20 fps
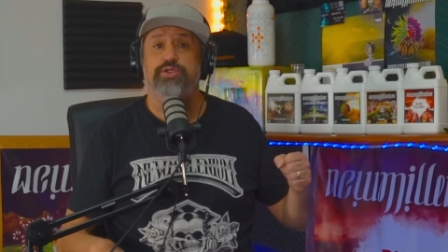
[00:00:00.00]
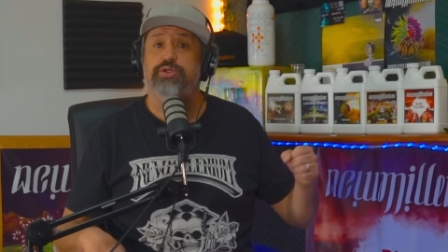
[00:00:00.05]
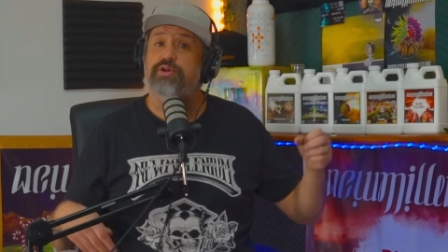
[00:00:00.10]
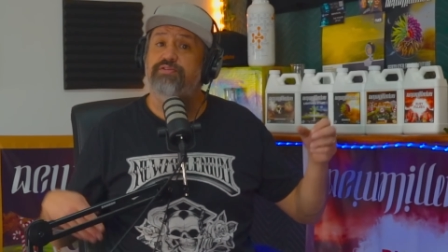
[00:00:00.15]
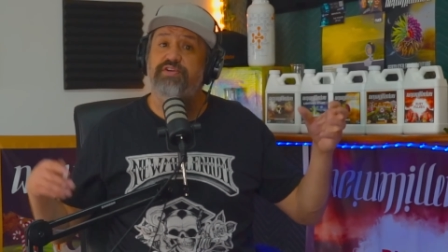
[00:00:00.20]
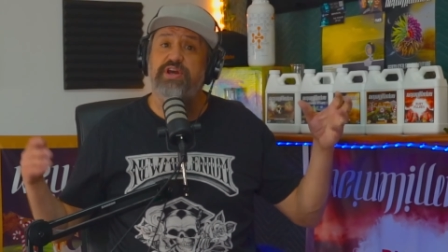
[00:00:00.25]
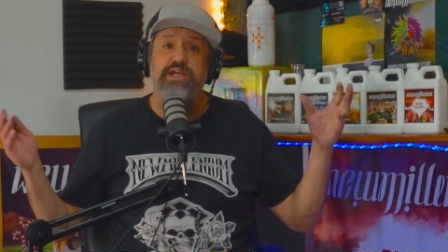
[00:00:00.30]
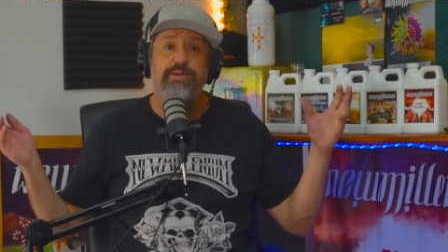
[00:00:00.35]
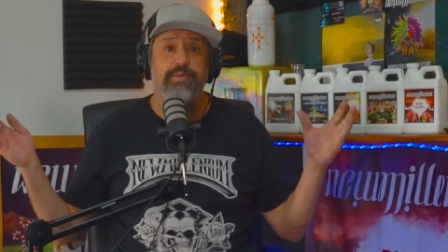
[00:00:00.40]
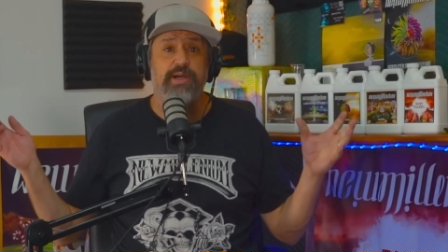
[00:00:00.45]
and
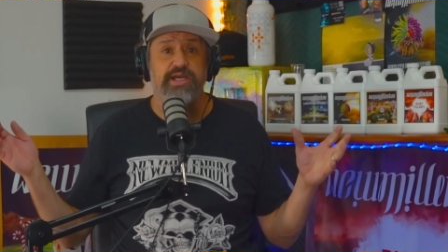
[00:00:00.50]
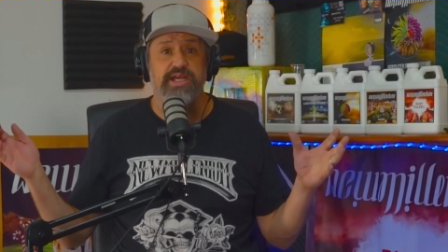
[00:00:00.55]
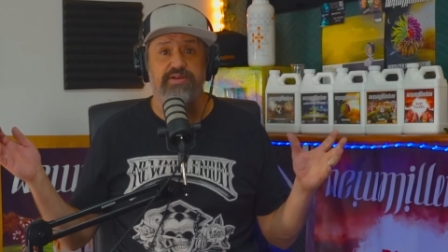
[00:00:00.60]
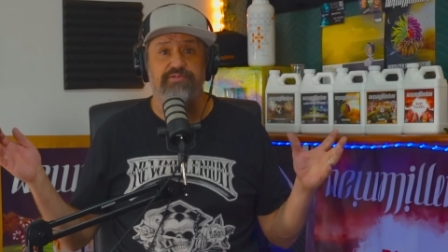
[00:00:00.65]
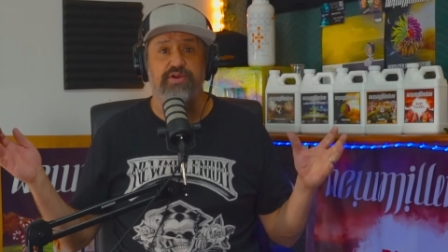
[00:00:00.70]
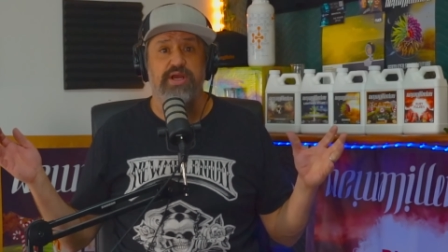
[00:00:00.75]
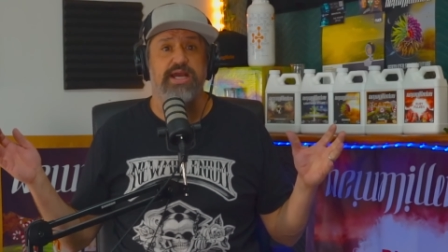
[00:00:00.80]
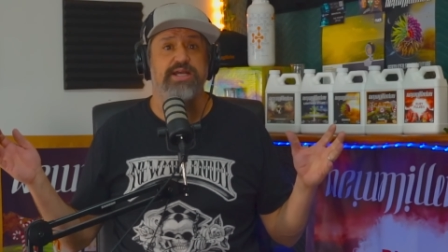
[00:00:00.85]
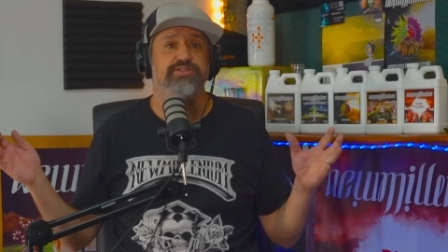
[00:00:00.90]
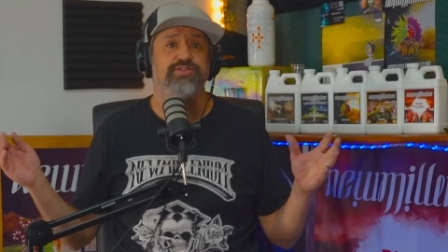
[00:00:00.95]
if anybody
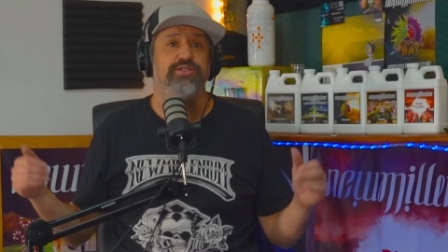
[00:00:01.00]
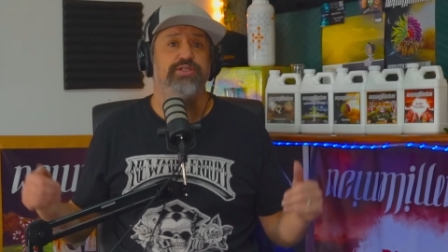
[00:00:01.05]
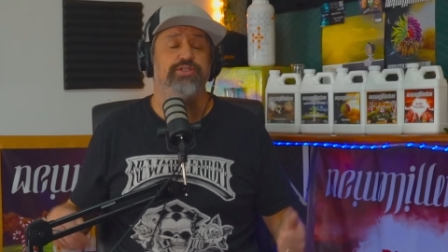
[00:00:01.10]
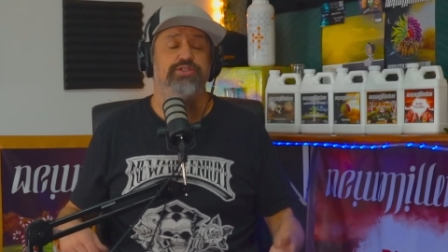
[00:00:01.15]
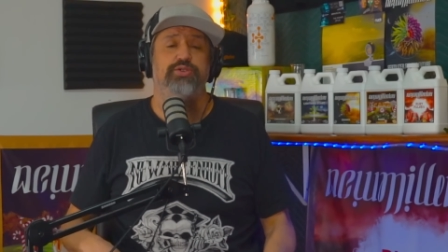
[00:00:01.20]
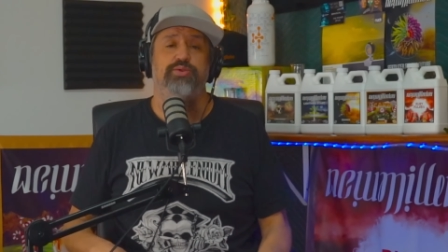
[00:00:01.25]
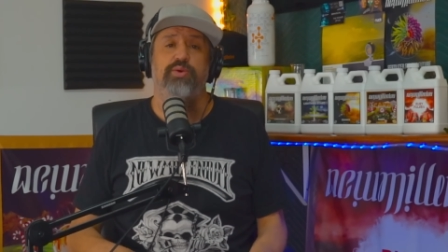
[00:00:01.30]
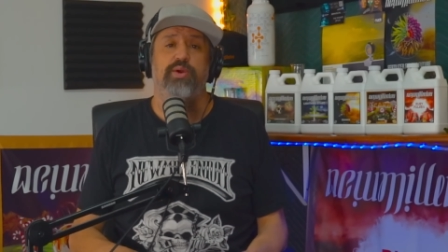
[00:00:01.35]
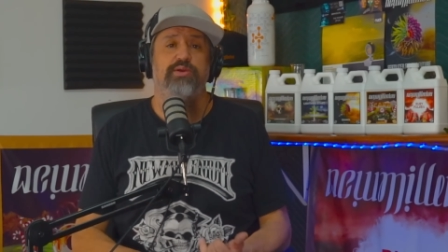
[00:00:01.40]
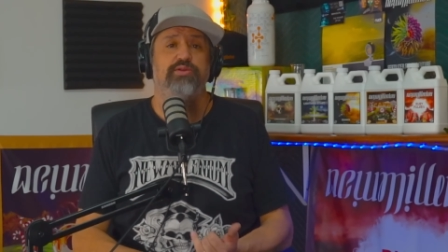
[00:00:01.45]
ever has an
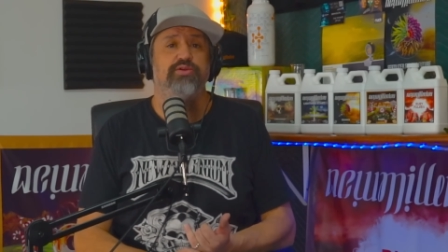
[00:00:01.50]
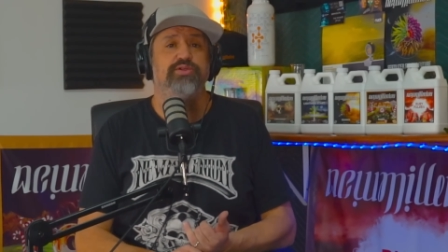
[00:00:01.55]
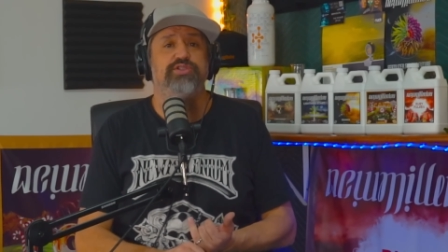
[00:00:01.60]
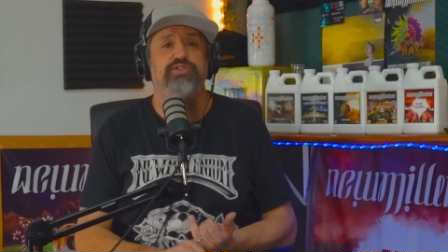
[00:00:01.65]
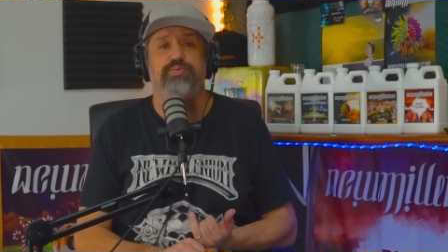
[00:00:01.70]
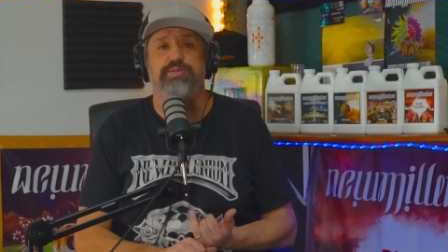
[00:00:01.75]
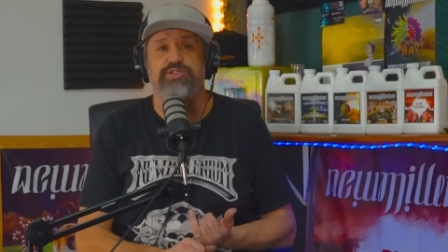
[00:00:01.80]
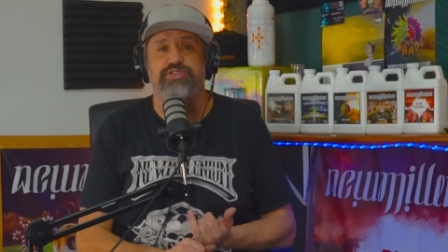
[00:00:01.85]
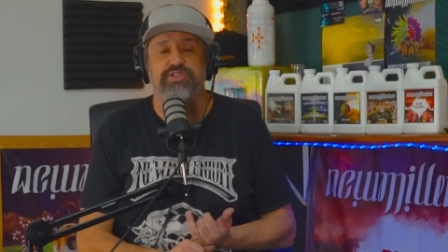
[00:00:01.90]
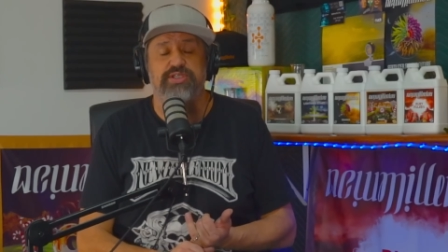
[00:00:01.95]
issue, whether
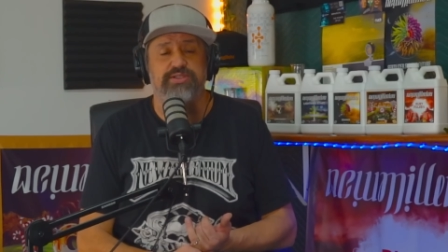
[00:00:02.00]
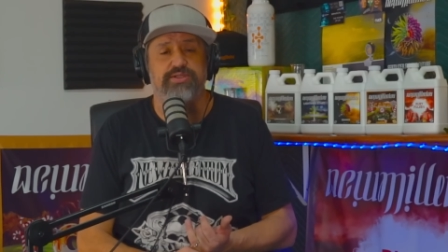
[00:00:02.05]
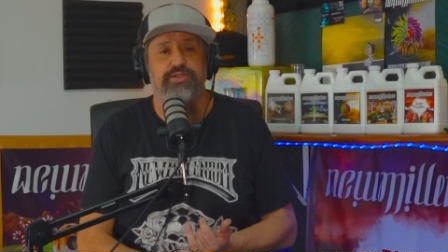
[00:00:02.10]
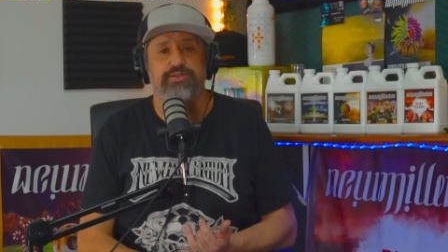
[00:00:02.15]
it's been sitting